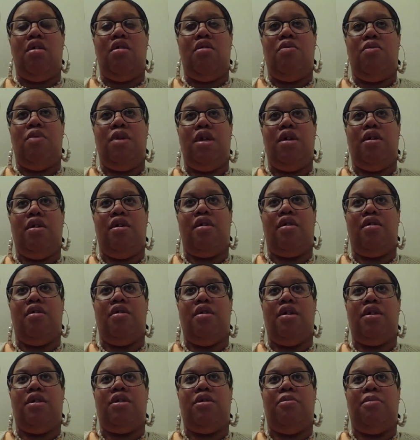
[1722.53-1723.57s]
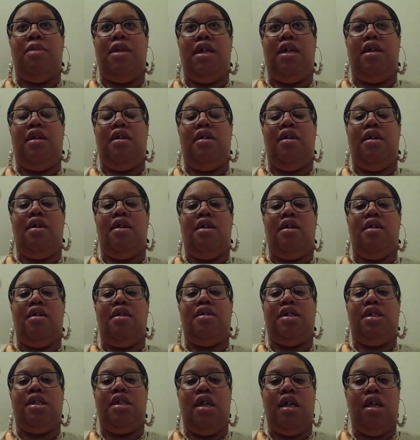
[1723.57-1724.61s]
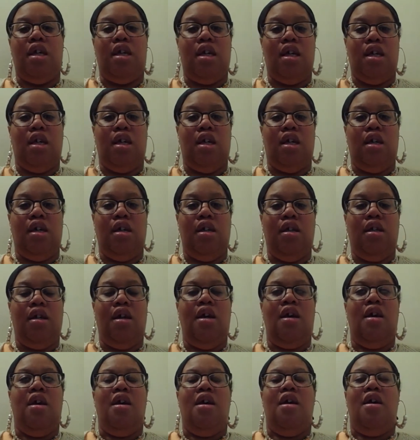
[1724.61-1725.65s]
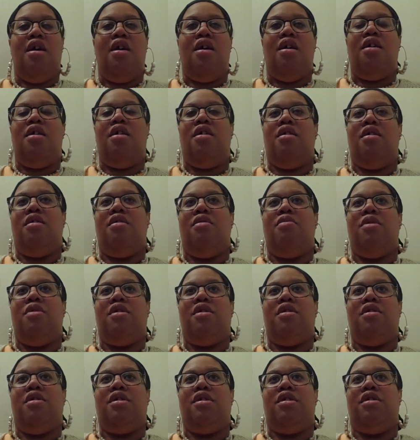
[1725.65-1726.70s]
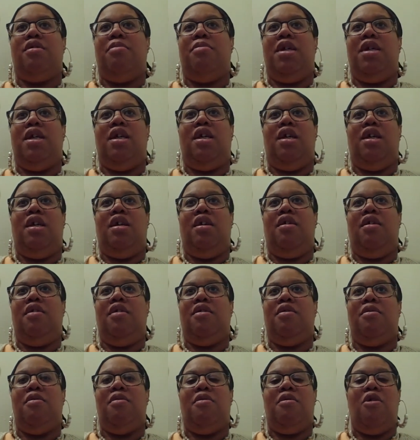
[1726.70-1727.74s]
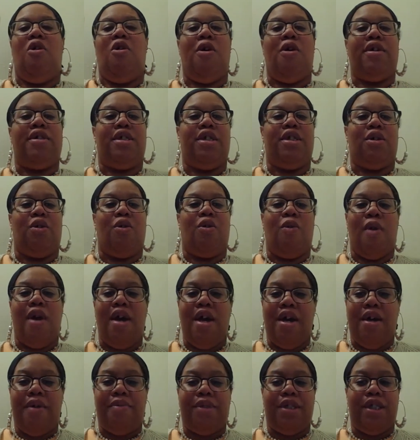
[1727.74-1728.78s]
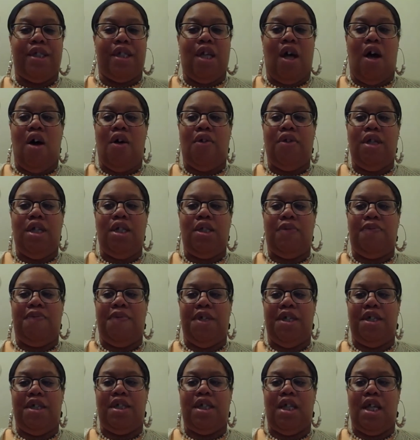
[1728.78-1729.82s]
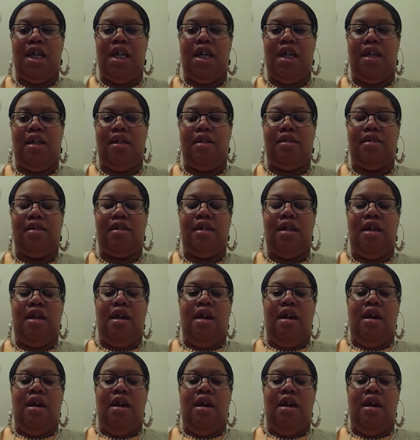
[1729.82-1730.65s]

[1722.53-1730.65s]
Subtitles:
We are going to be singing. We're going to be arts and crafts, just all these fun things.